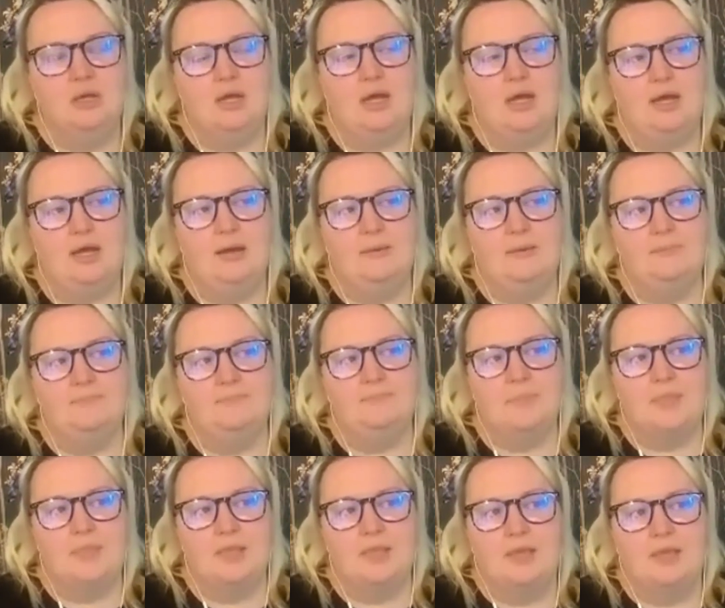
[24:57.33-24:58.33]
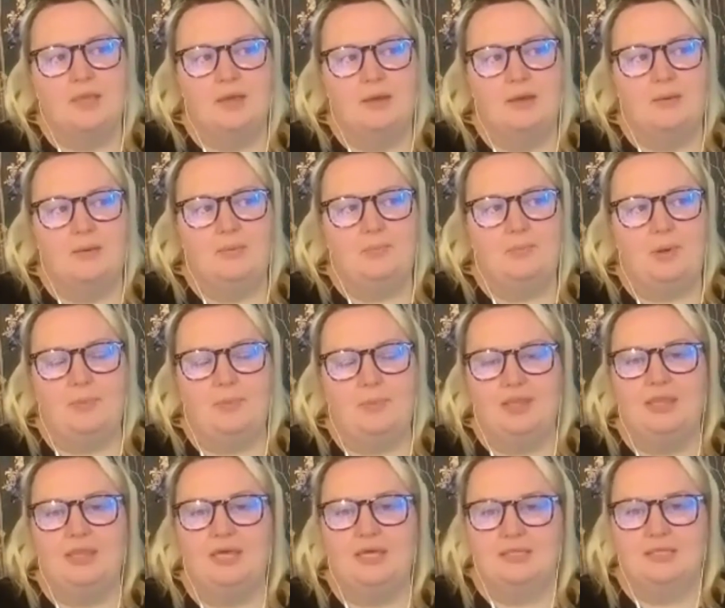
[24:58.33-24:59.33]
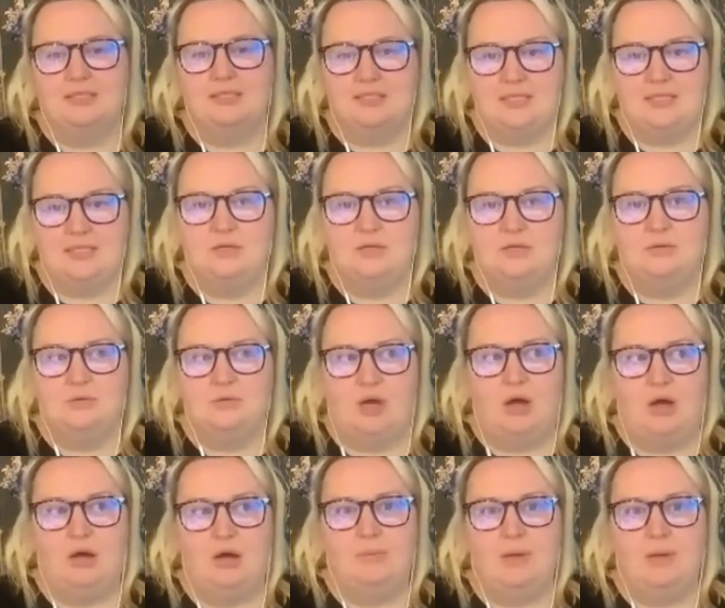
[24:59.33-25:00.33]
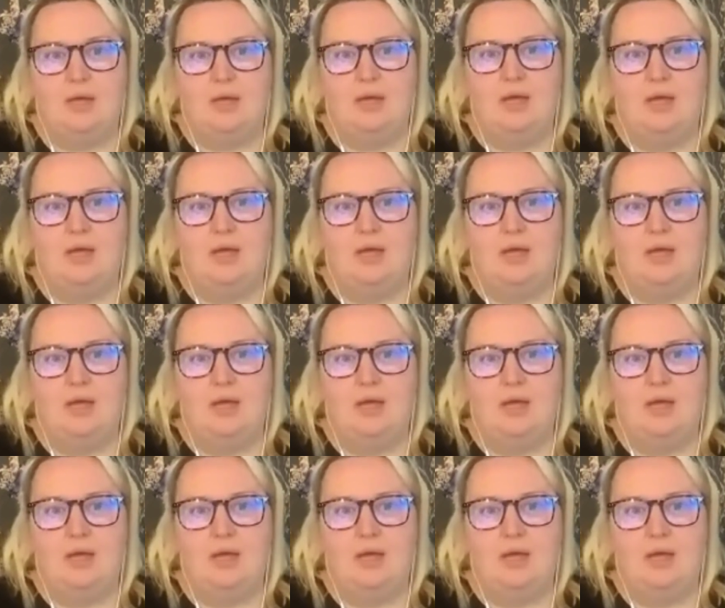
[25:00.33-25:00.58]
But when they can see you calmer